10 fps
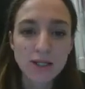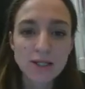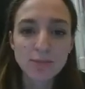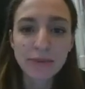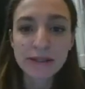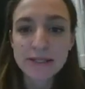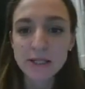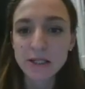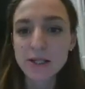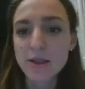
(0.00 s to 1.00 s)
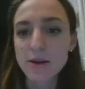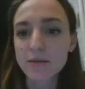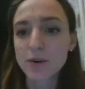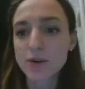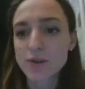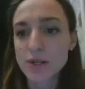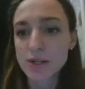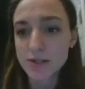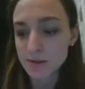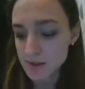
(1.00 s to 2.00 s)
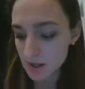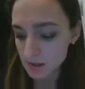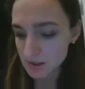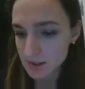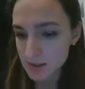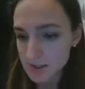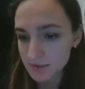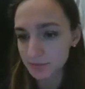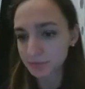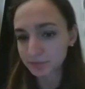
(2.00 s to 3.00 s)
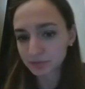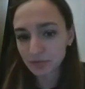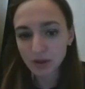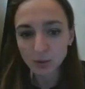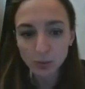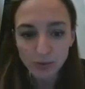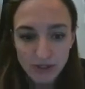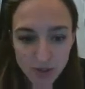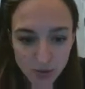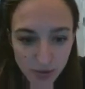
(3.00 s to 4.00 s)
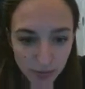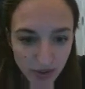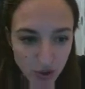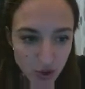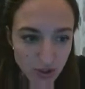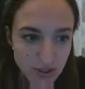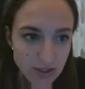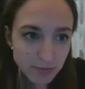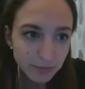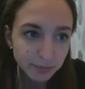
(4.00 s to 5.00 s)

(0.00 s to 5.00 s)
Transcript: depicting their first dental doctors. Look please to the pictures.